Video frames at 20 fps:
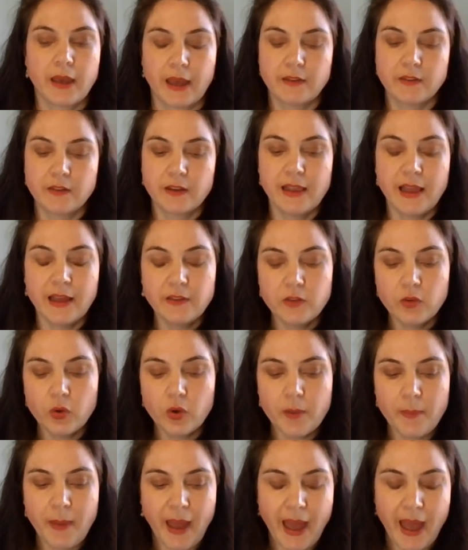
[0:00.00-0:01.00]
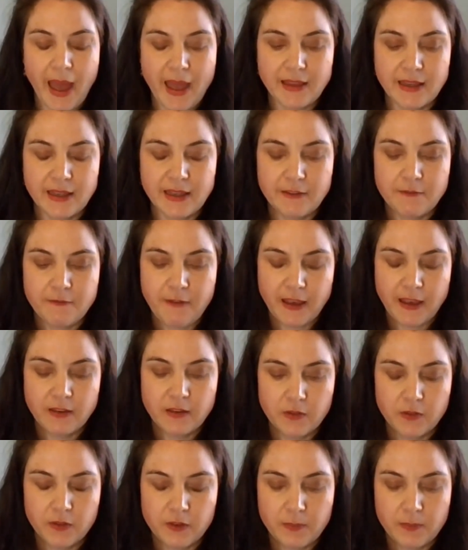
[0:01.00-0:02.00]
So let's talk about an
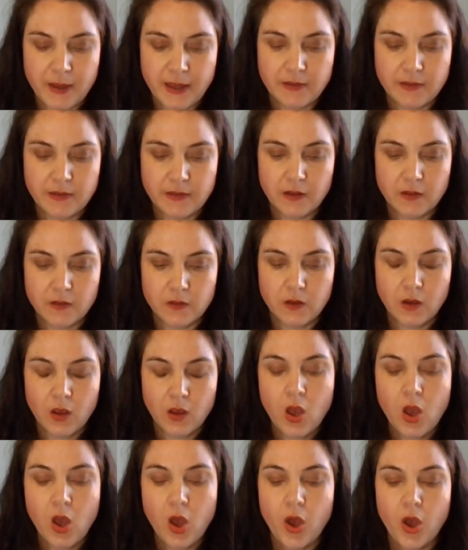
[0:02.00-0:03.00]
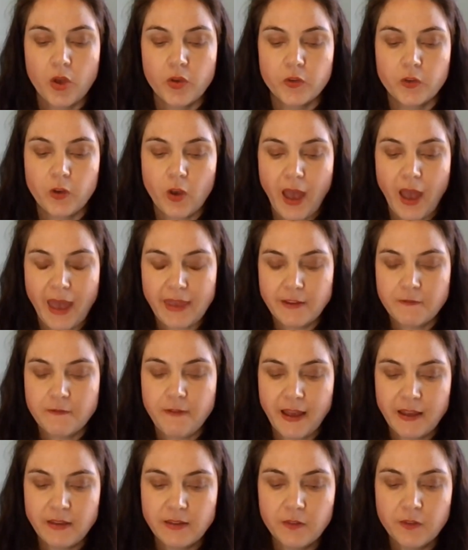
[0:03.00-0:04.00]
invasive species. So an
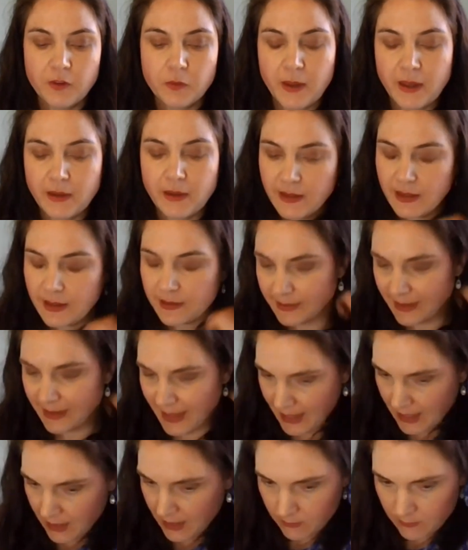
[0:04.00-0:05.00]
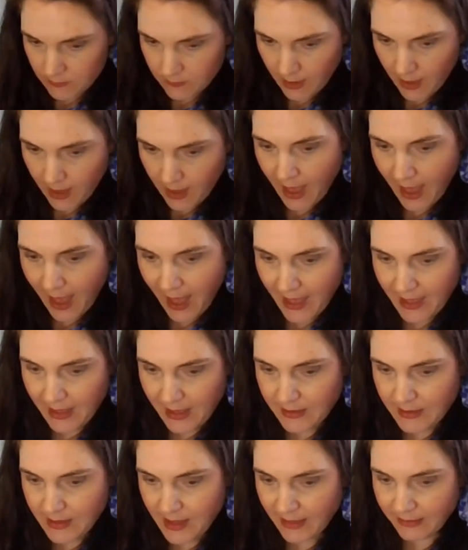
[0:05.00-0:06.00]
invasive species is
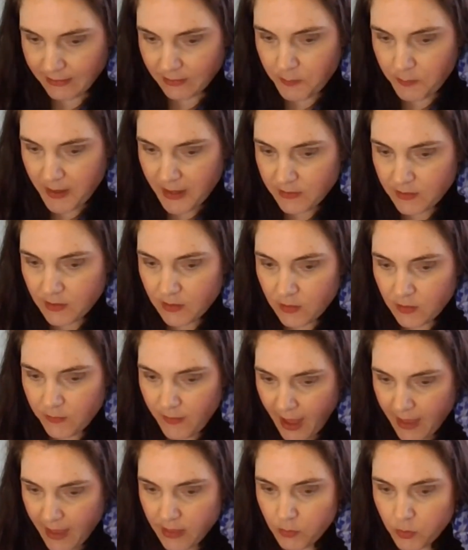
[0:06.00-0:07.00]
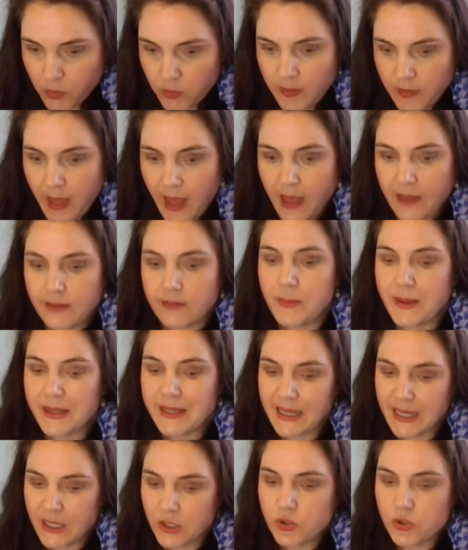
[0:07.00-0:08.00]
a species of animals that has
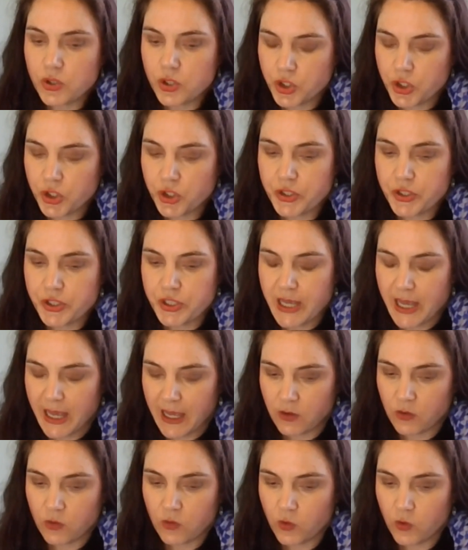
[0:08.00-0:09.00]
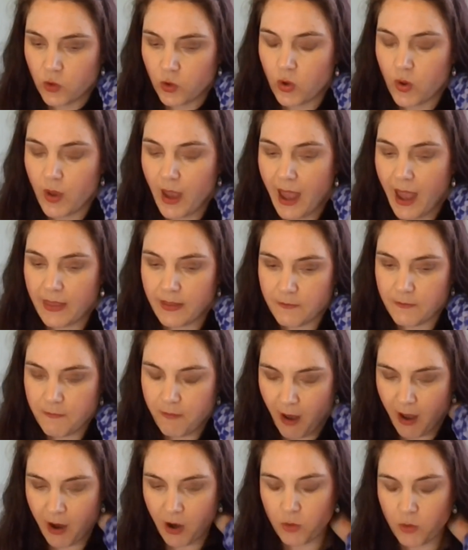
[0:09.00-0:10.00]
been introduced into an
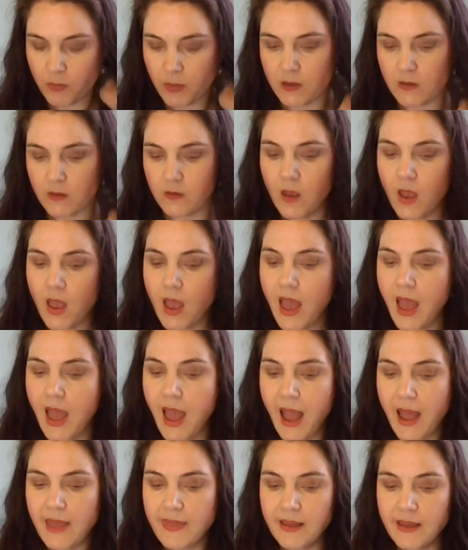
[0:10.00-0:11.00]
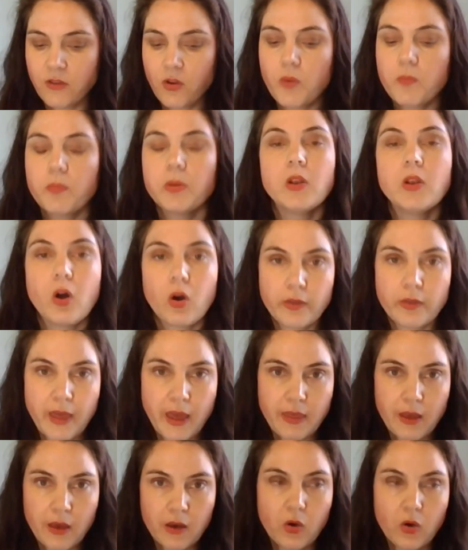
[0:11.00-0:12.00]
environment and they don't belong
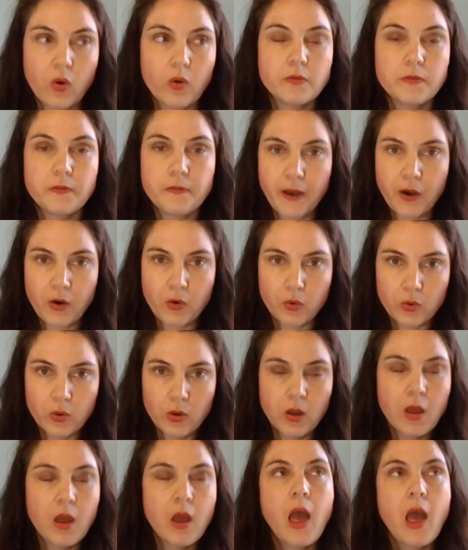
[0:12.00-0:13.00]
there. They're called feral.